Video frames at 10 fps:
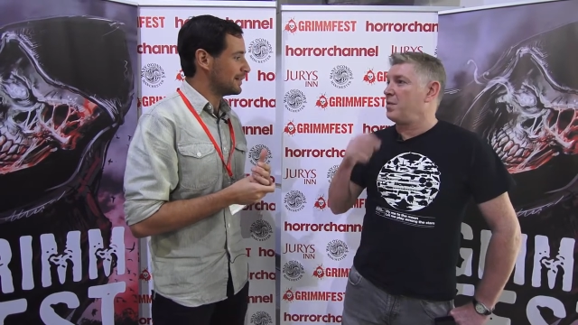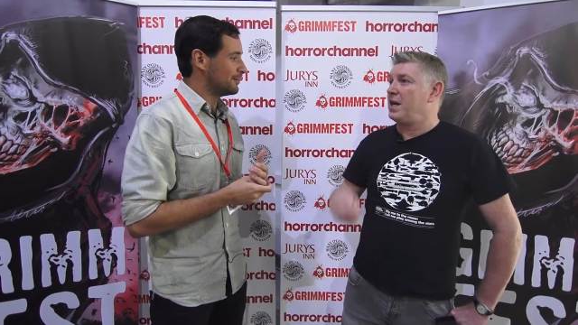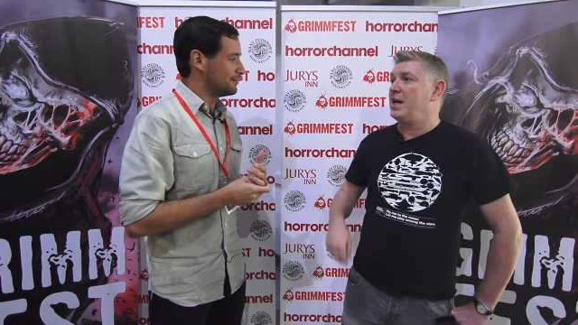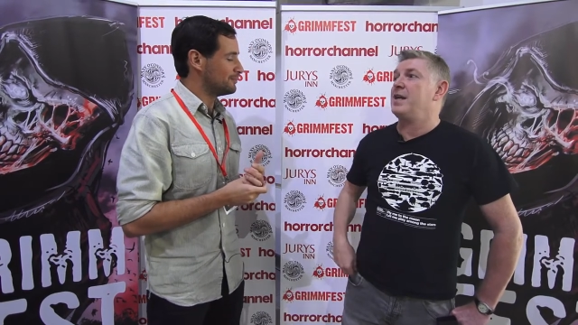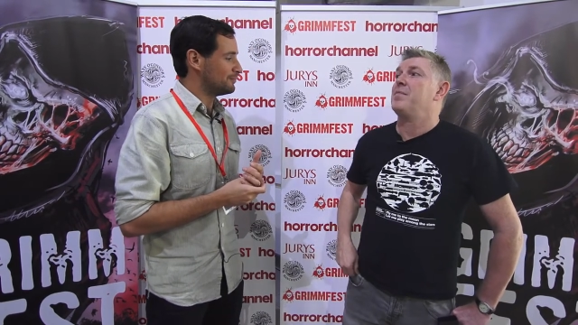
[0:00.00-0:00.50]

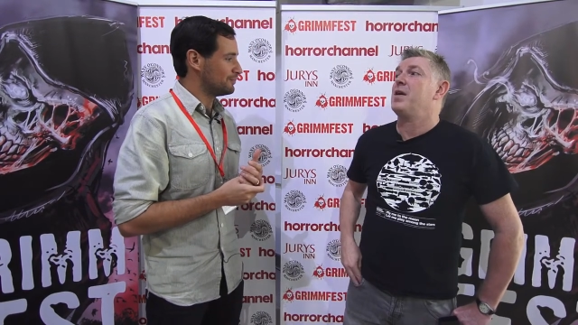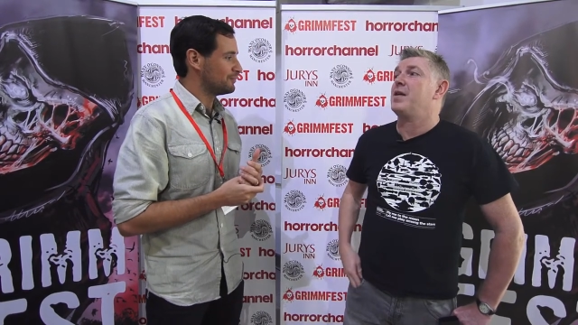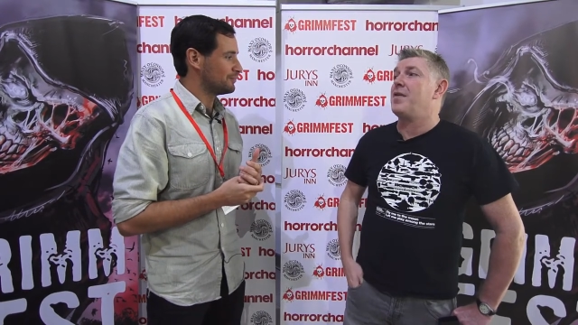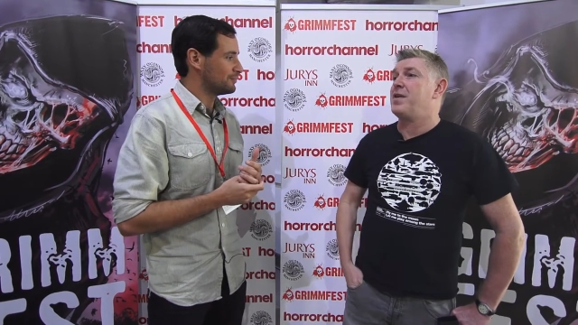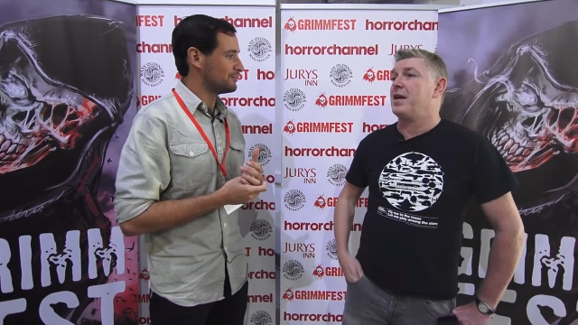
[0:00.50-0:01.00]
Speaker 1: really,
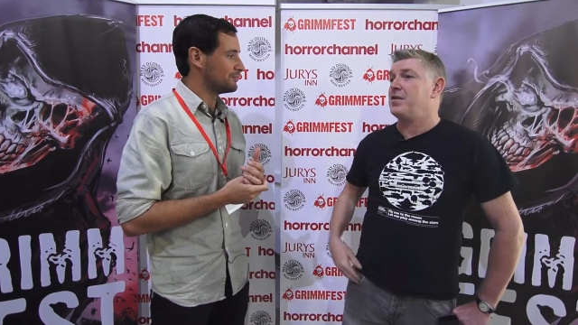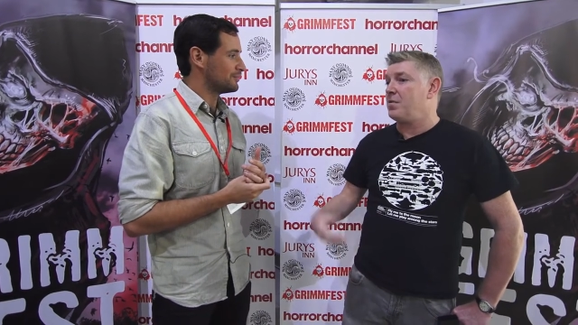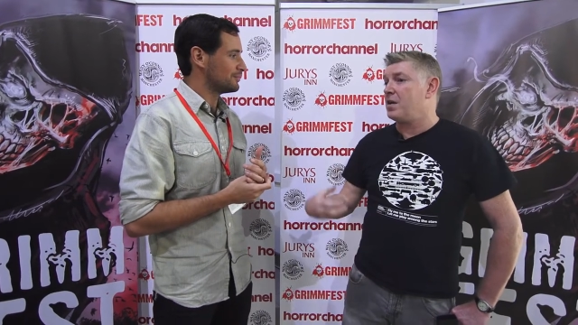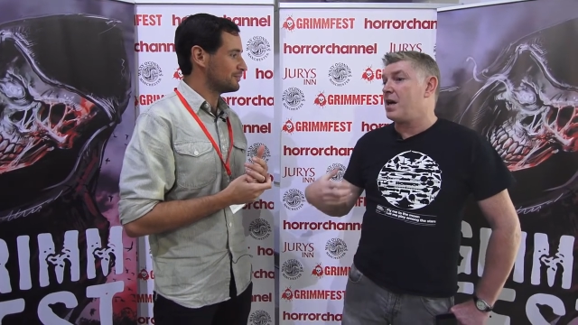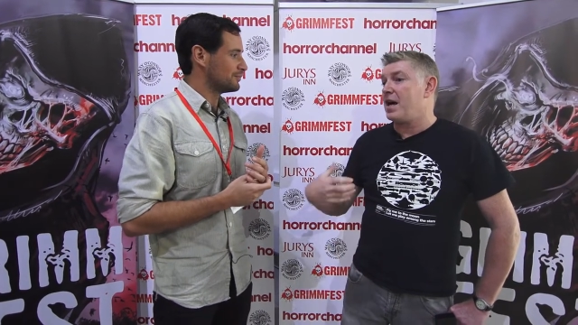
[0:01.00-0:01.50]
I think
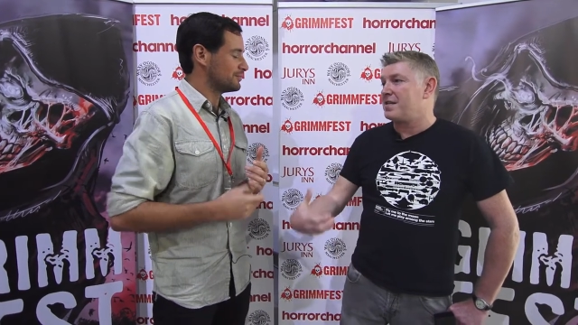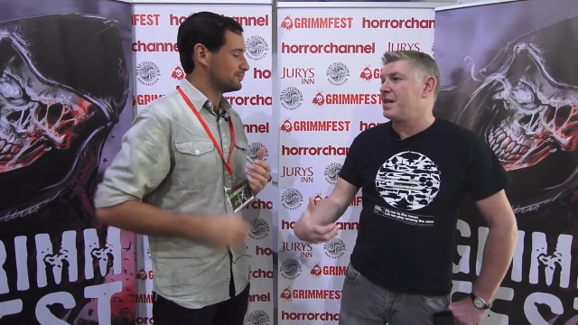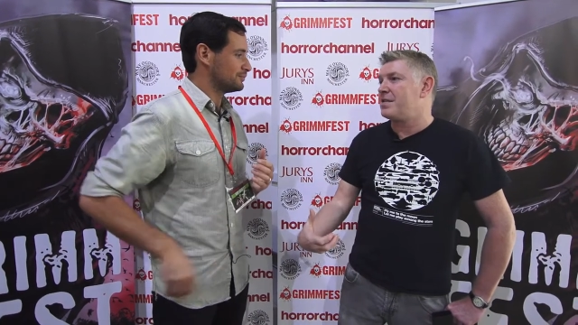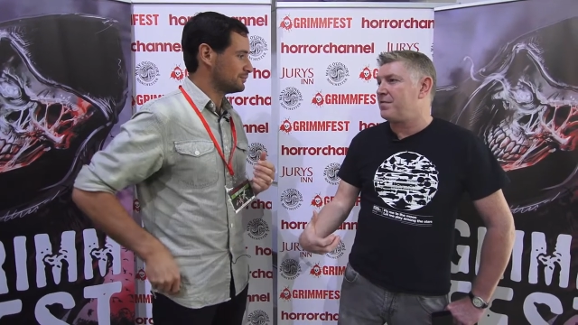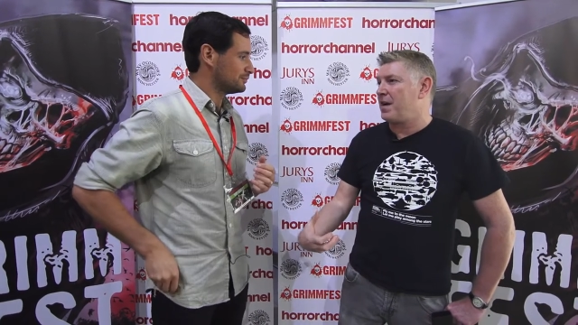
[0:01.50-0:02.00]
you
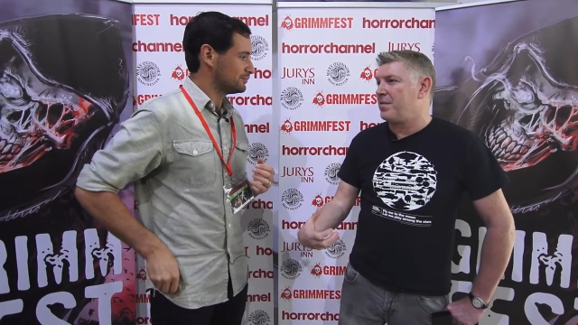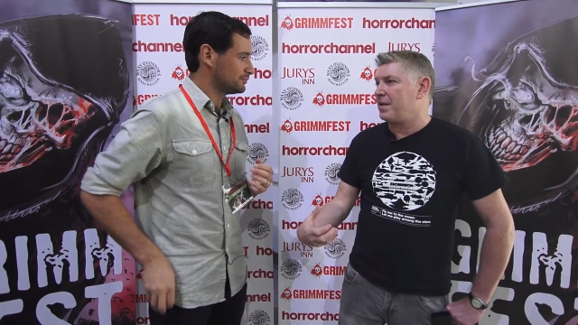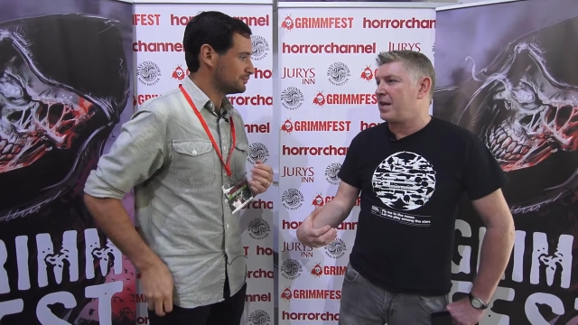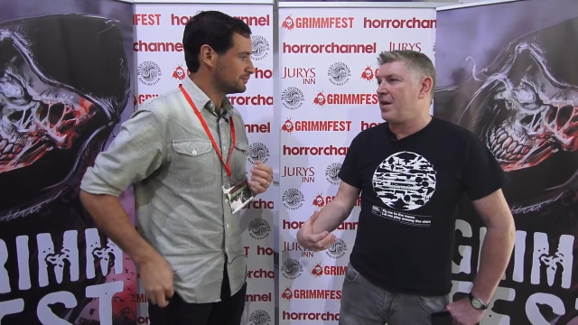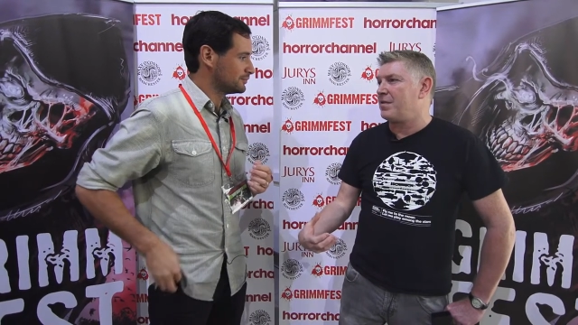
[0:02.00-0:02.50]
identify
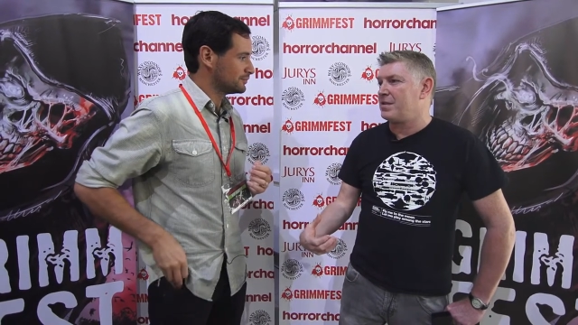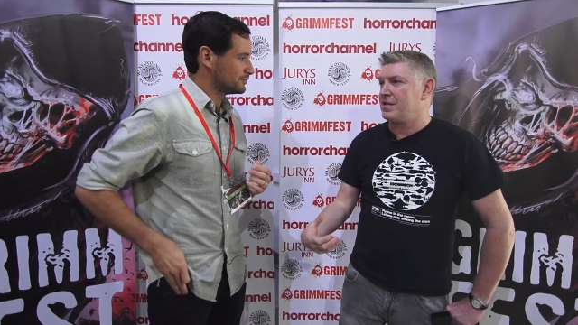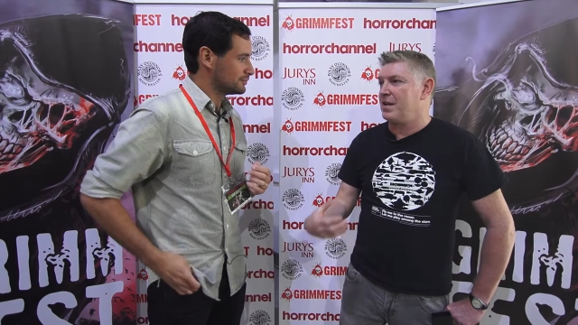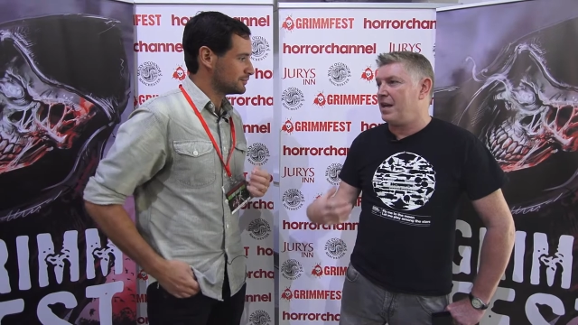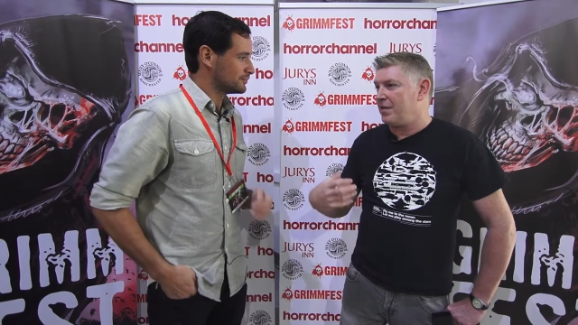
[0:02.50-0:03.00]
with the
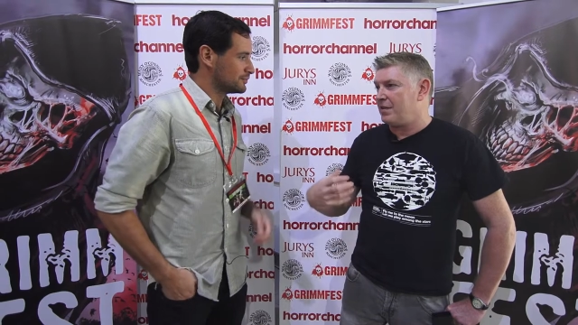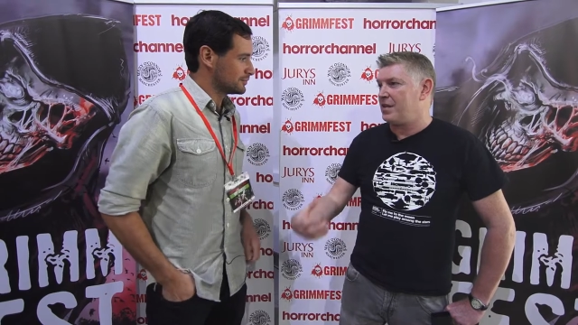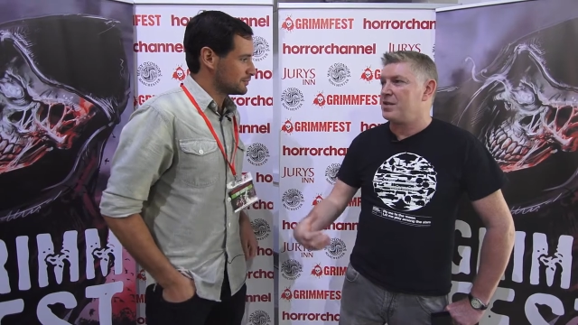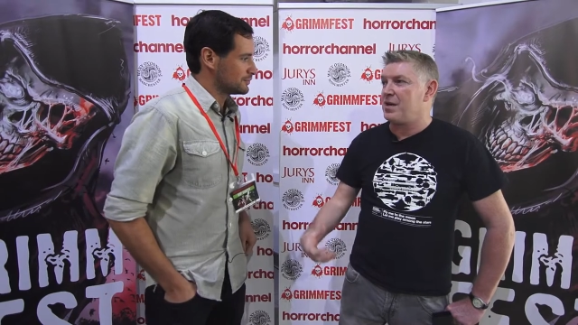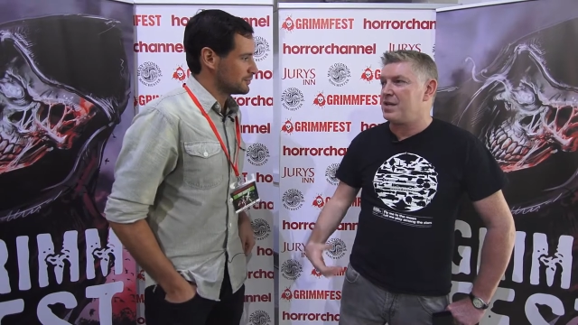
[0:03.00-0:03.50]
characters in it and the
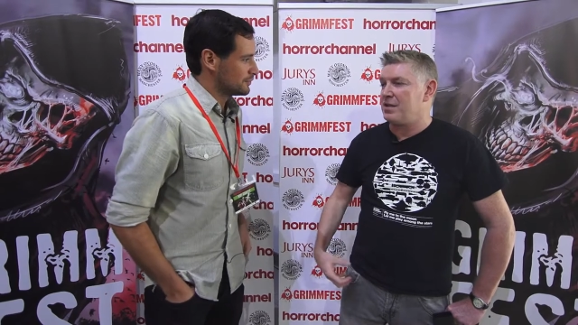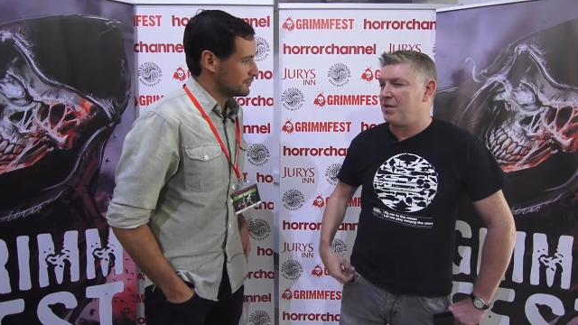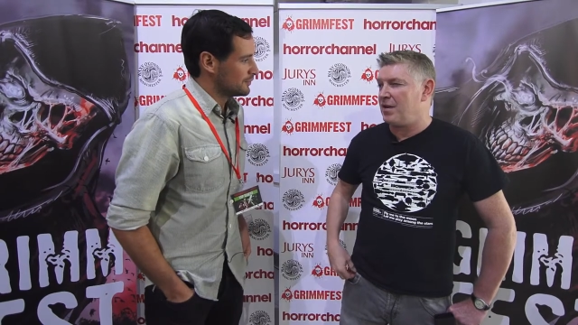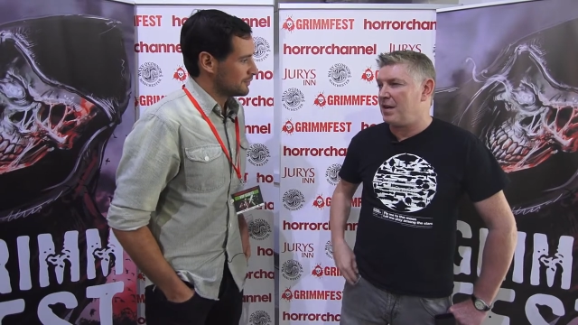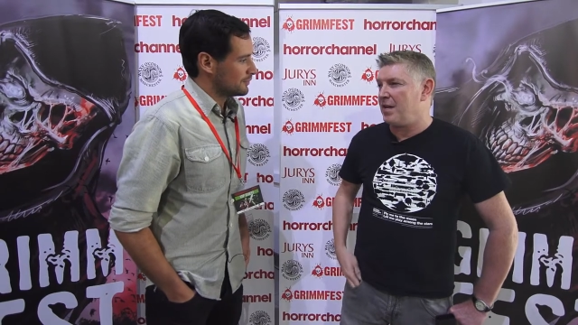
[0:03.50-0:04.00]
situation
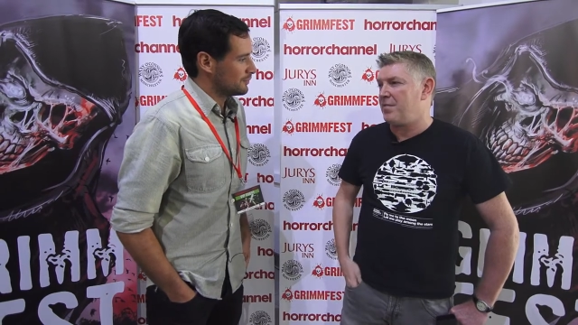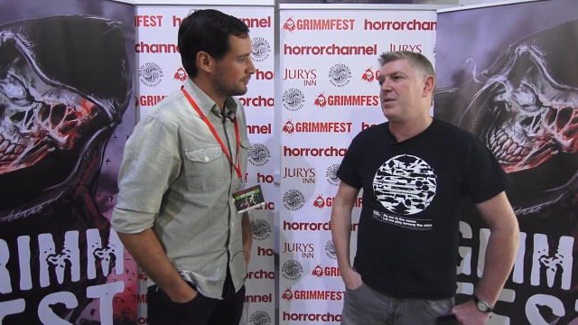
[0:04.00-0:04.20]
they're in, uh,